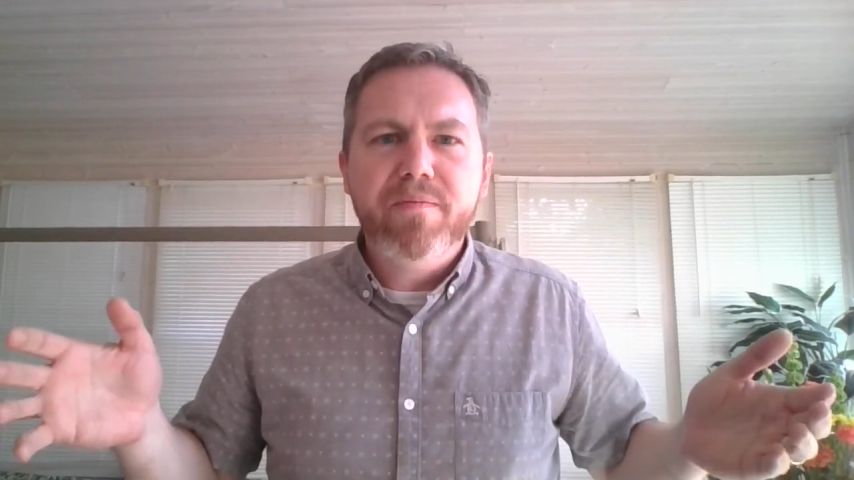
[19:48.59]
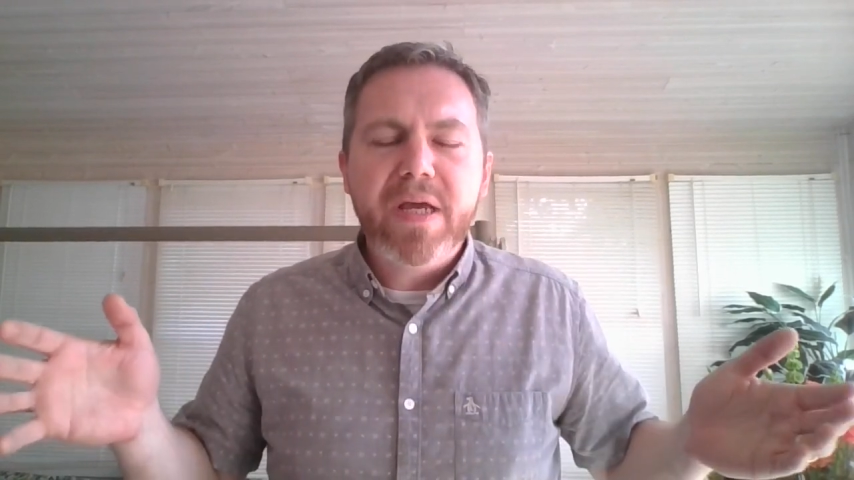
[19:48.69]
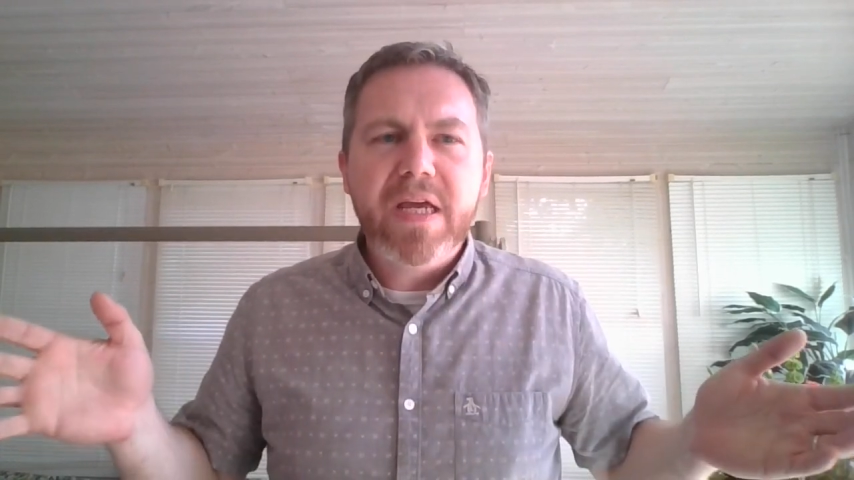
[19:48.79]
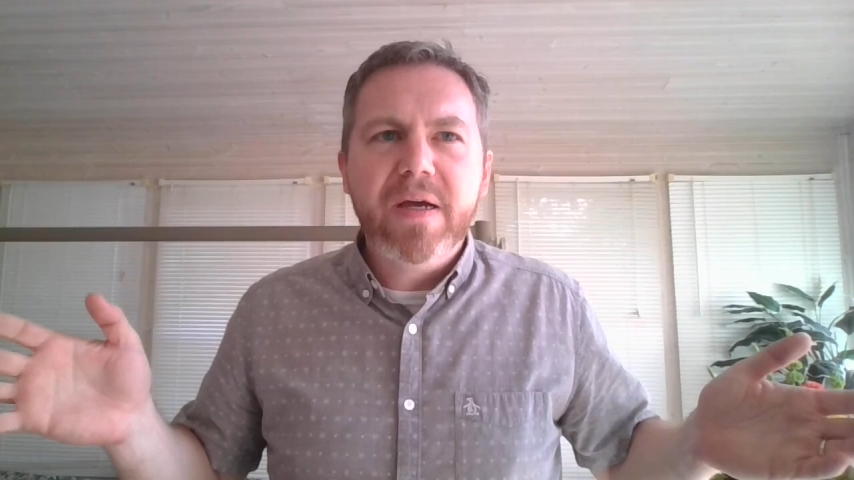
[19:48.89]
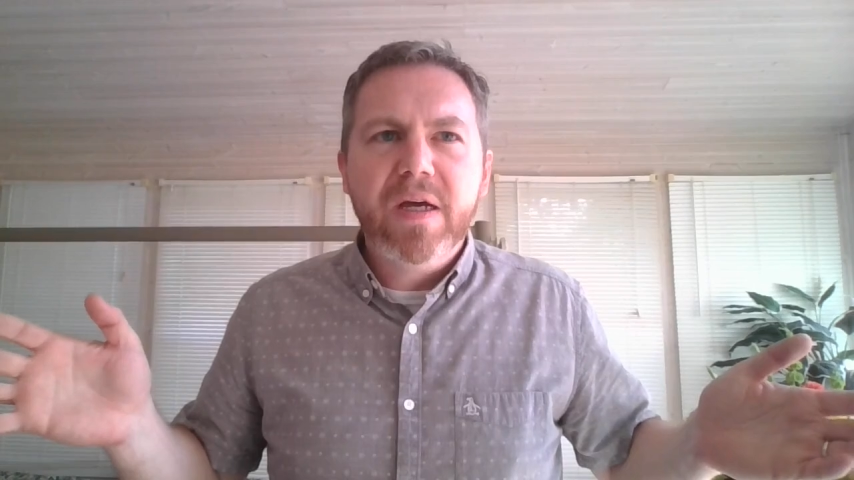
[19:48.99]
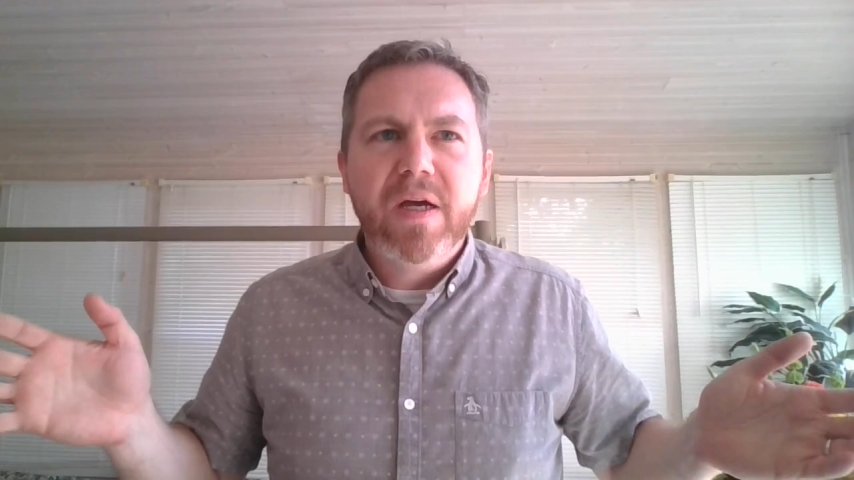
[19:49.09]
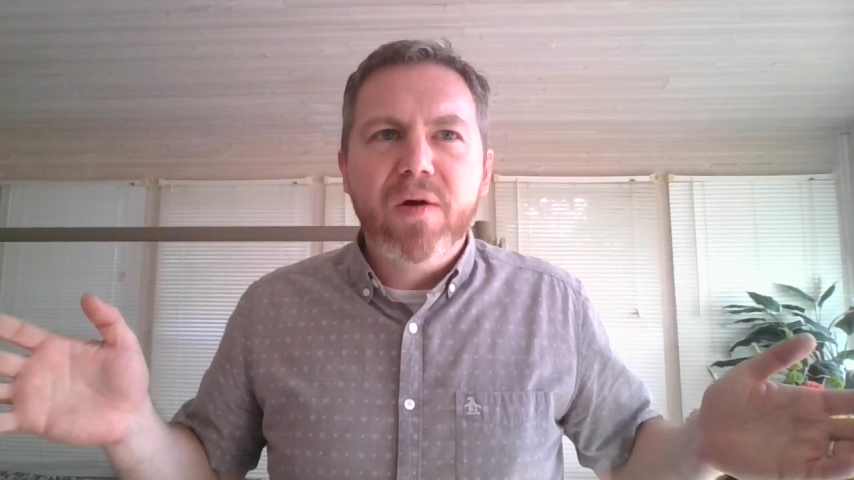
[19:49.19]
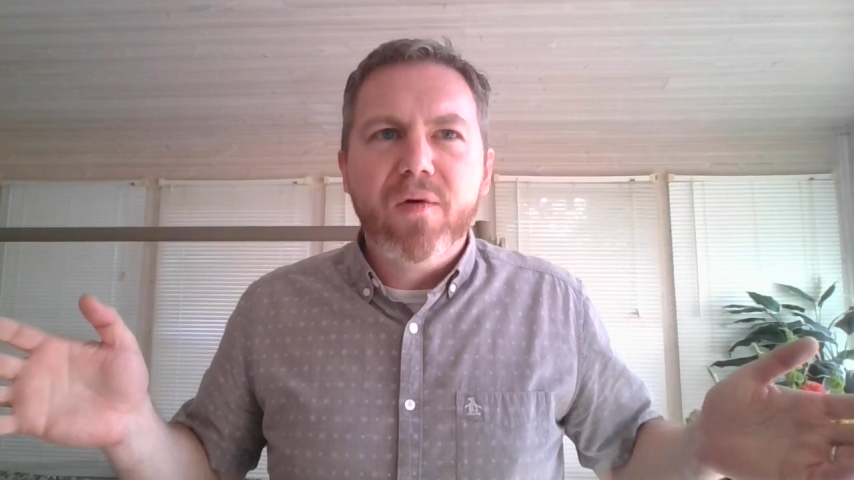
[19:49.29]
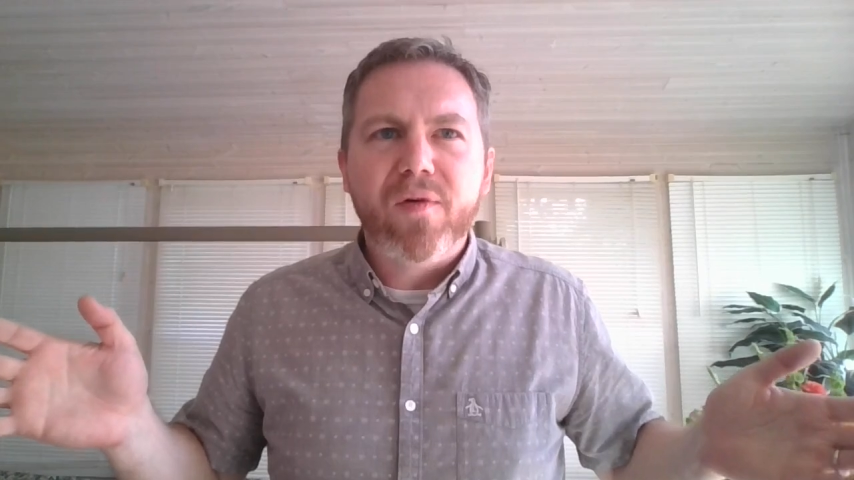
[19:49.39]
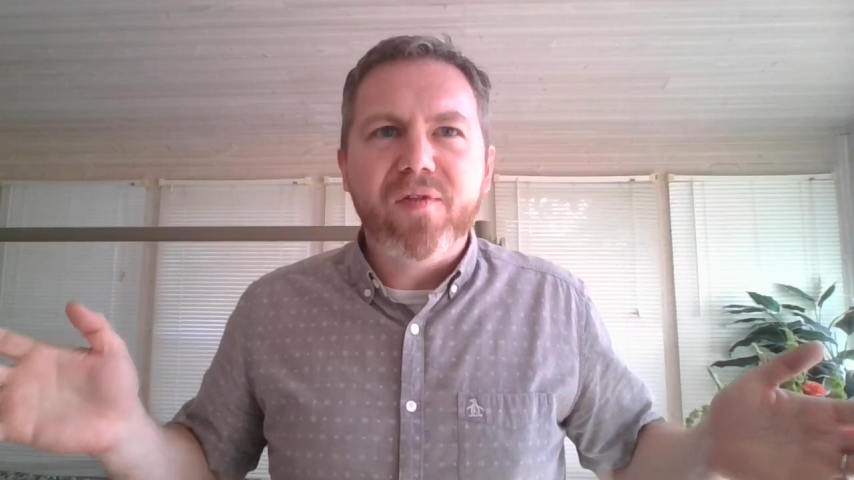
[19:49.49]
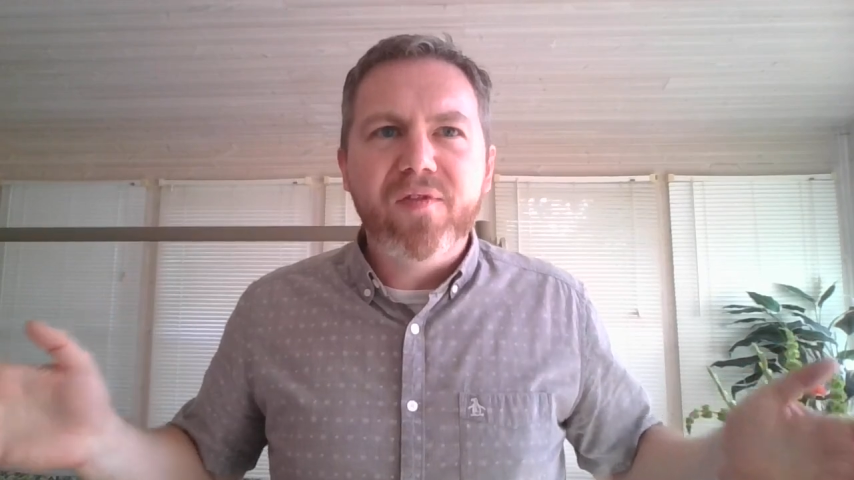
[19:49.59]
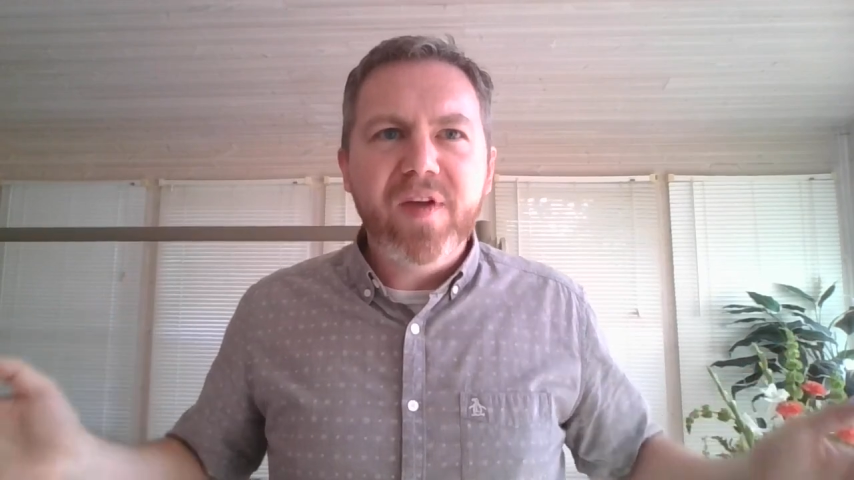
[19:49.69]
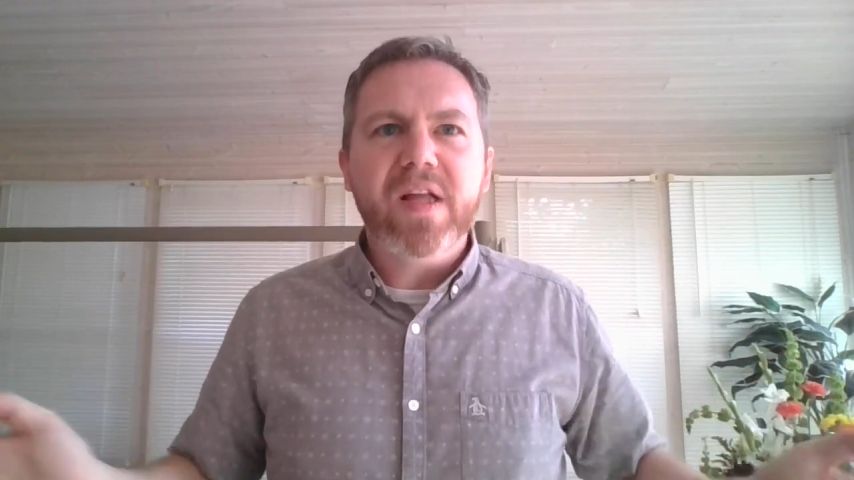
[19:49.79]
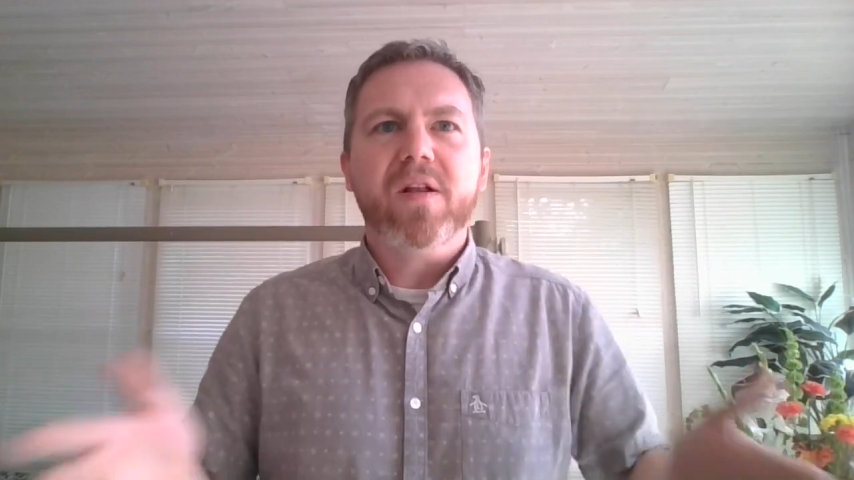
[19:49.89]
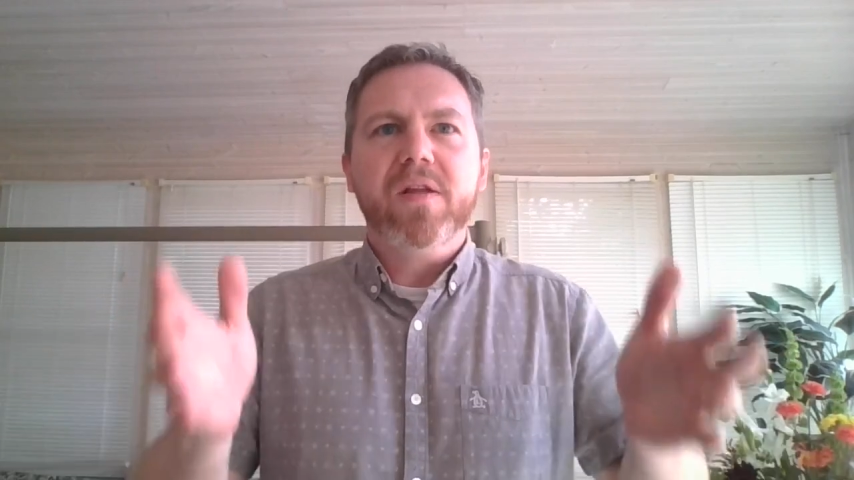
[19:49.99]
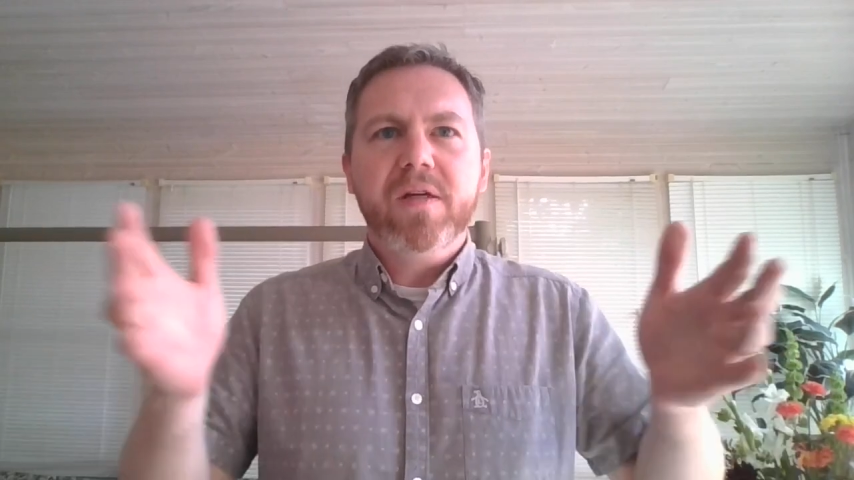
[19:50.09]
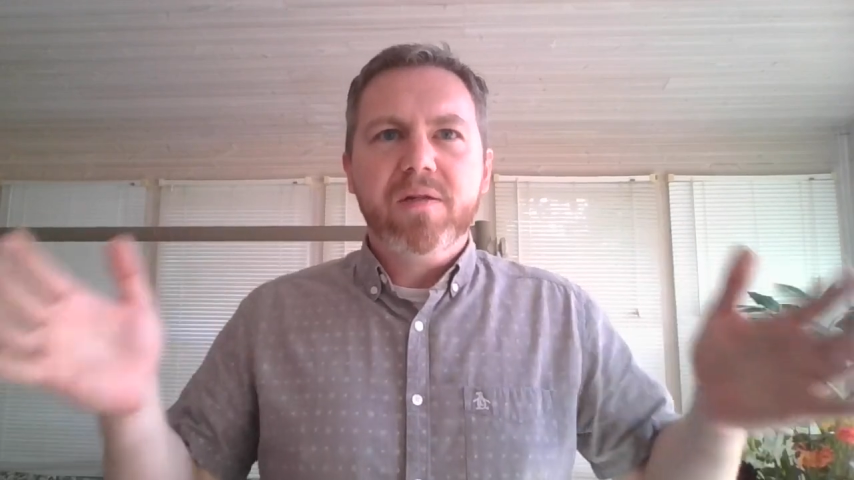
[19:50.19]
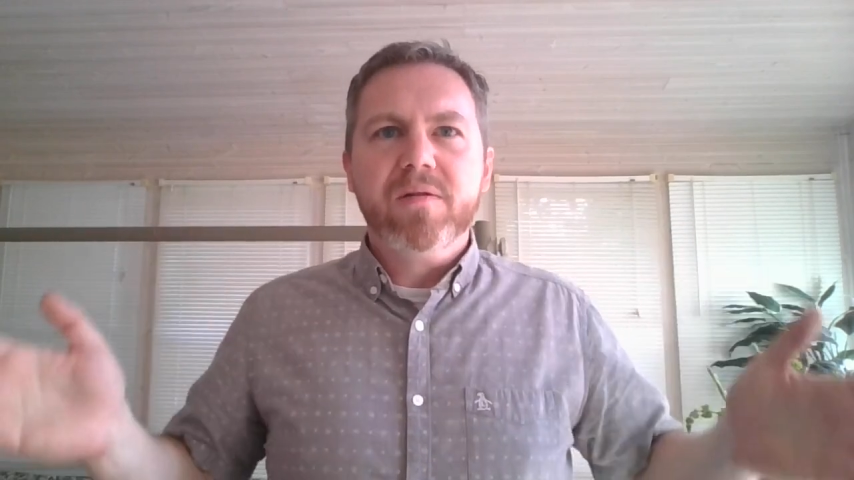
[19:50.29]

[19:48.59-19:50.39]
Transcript: be filled